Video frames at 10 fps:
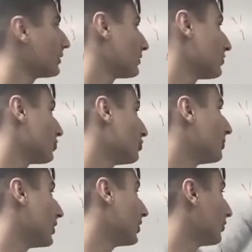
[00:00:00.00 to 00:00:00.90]
so 2
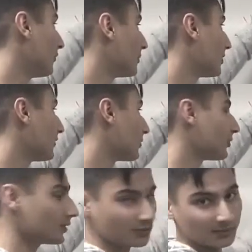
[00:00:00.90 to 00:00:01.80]
pi over whatever
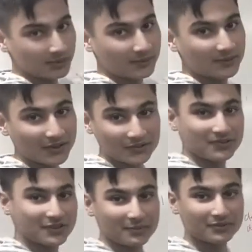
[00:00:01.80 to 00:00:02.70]
number this would be. We're going to do
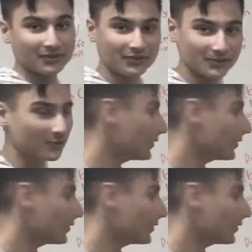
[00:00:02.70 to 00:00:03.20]
examples later, don't